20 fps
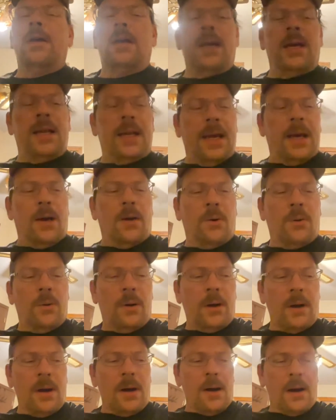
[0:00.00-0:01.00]

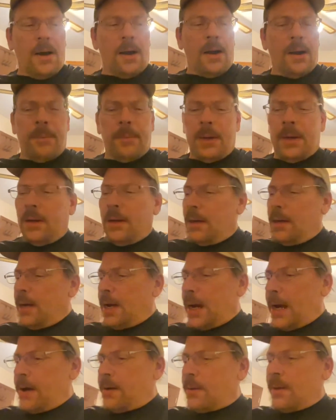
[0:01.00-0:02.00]
Anyhow, um,
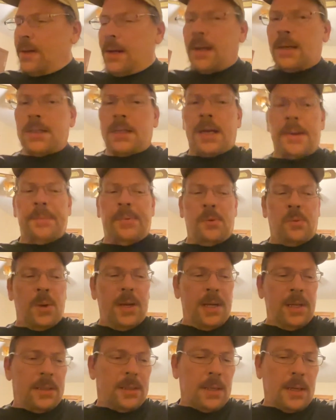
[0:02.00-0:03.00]
here in the next couple
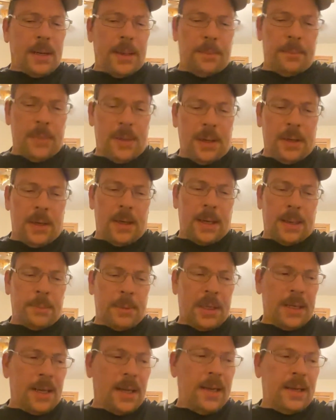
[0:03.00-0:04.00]
weeks, I'm, uh, I'm
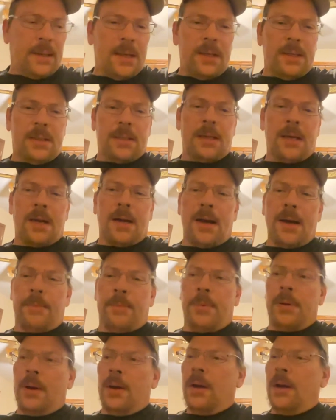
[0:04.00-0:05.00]
going to get this set
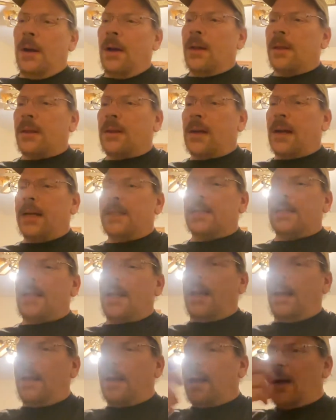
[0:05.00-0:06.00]
up. The nice
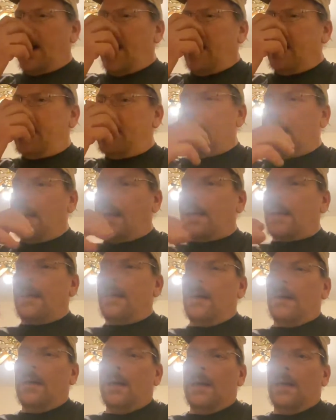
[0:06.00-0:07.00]
thing, I
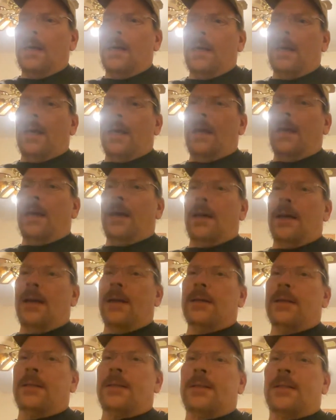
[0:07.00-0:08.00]
think,
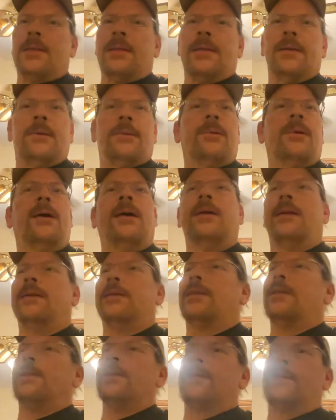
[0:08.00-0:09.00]
is one,
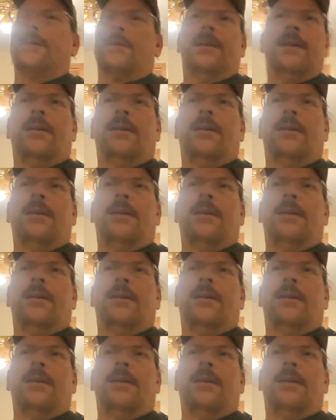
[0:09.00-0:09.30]
it's just,